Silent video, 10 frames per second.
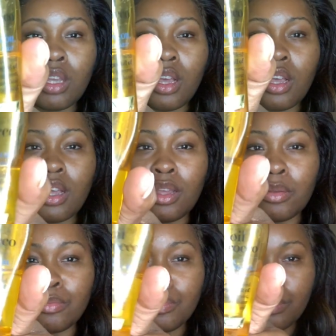
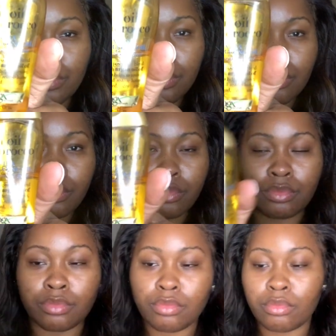And
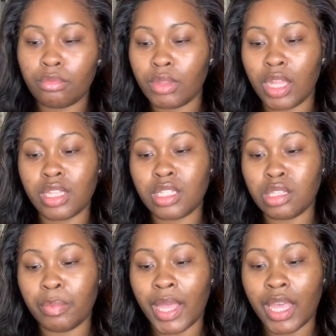this is
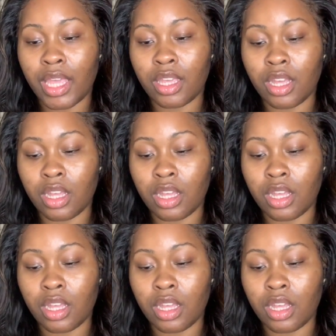by